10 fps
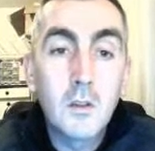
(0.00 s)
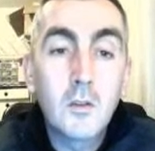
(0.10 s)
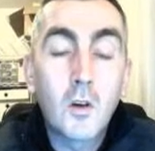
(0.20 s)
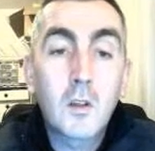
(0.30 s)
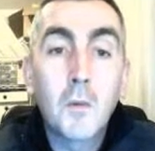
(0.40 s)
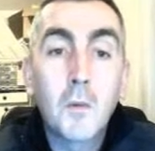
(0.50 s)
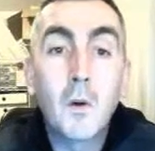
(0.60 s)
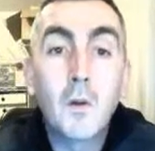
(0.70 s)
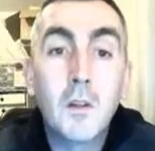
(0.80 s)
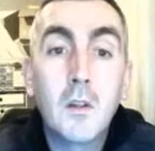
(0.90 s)
talk
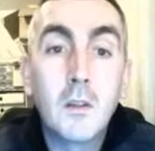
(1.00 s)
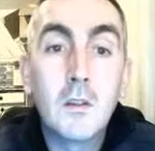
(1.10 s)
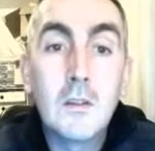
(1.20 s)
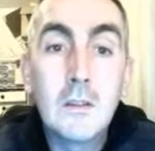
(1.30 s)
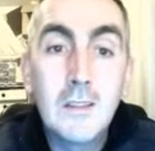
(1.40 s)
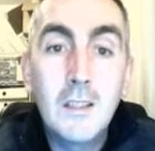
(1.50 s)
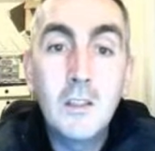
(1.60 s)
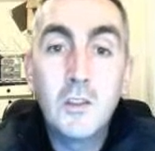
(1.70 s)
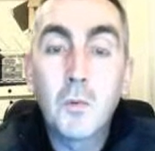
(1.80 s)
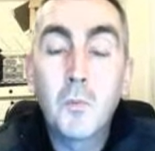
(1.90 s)
about the
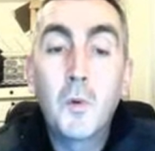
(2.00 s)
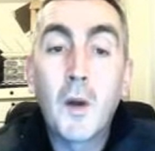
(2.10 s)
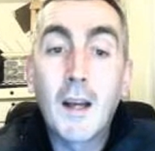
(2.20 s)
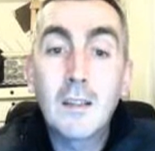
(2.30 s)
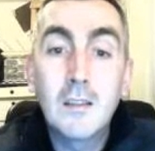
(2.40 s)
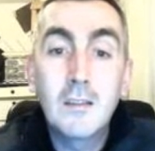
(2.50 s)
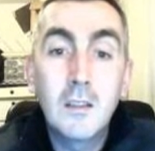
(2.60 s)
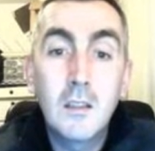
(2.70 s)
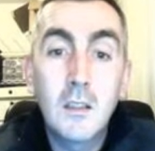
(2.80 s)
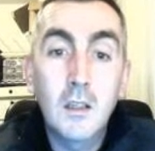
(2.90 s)
teacher practice
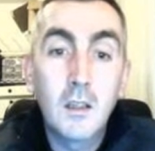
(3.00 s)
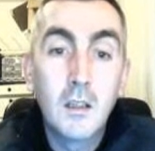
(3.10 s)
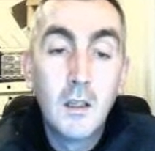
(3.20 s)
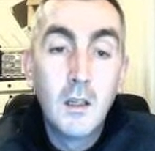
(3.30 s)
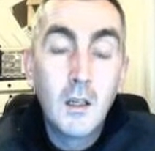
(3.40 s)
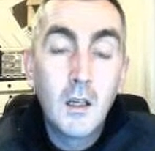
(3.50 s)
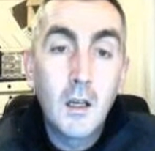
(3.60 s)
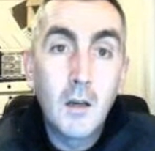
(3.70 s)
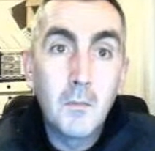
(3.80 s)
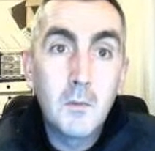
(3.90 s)
area.
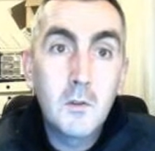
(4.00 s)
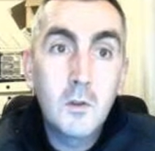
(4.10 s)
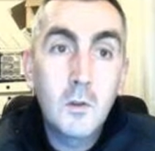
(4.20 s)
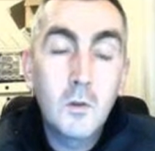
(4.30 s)
It's